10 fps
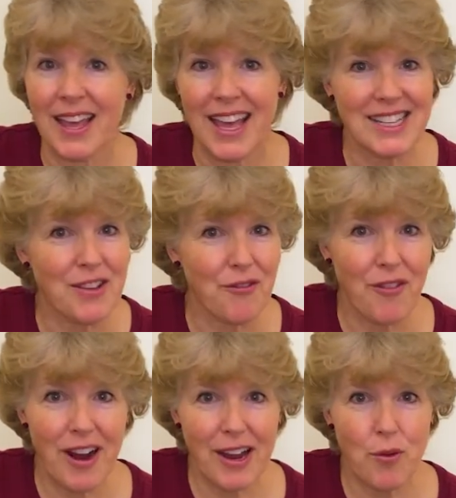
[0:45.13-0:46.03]
It's a
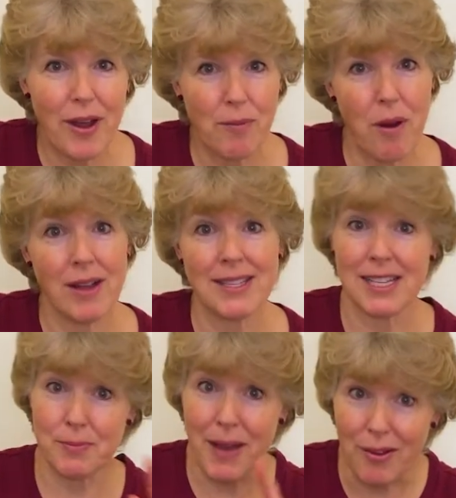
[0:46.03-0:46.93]
very quick
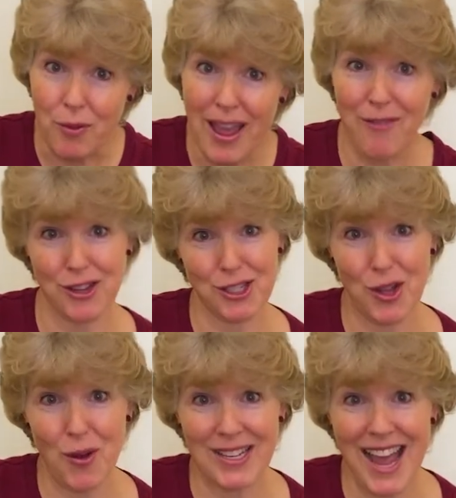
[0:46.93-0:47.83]
process, but we have to
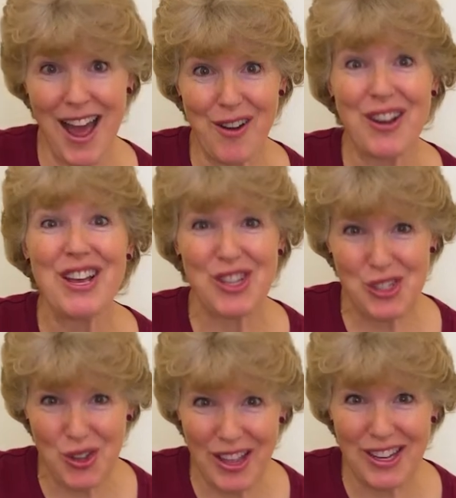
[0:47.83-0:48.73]
slow it down
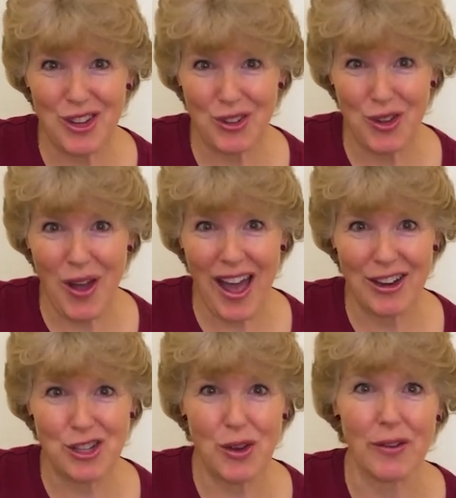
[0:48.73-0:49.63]
so that you'll know how
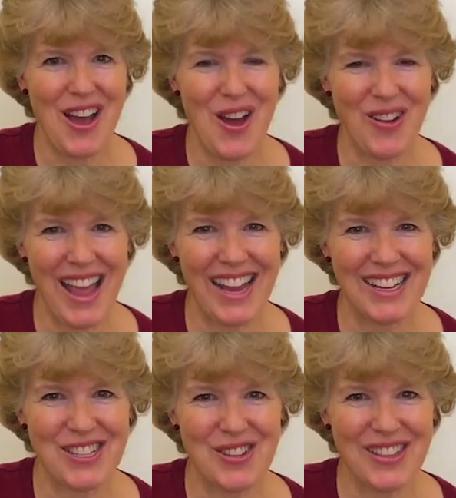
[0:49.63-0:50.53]
to do it. Okay, to
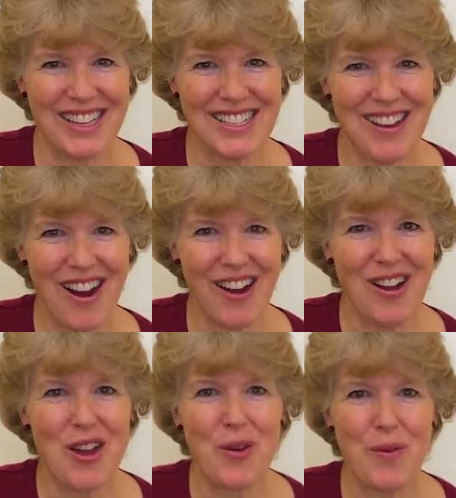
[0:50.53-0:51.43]
tune the guitar,
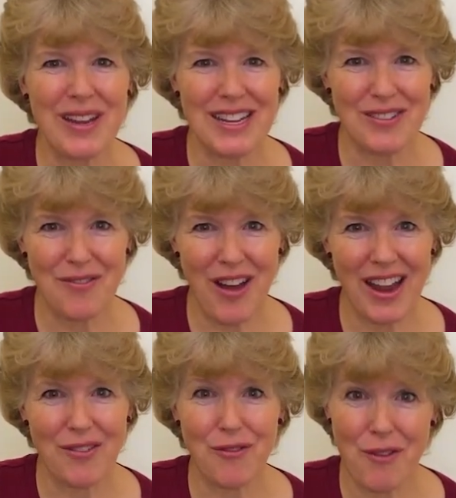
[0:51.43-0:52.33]
we need to
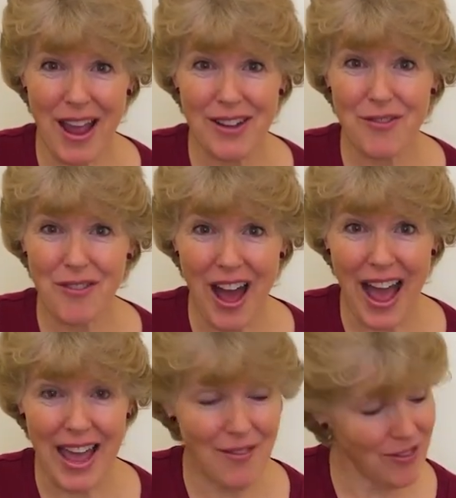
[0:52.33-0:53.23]
find fret
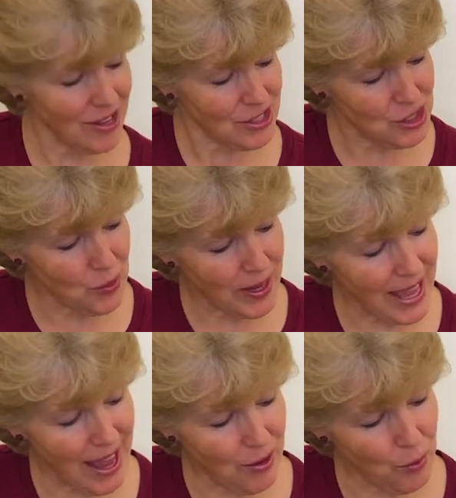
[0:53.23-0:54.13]
5. So we
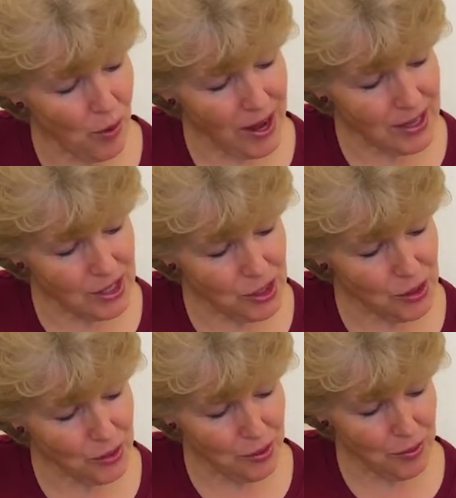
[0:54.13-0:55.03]
count 1,
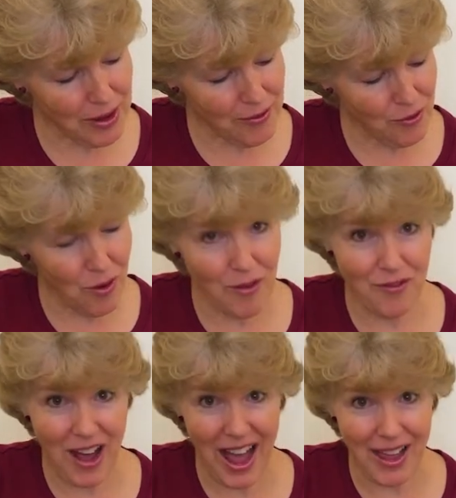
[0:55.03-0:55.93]
2, 3, 4,
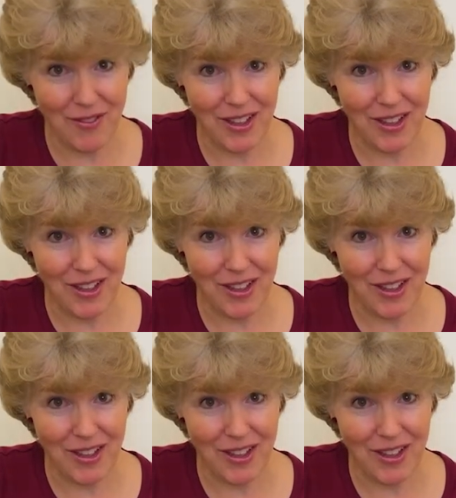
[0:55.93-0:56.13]
5.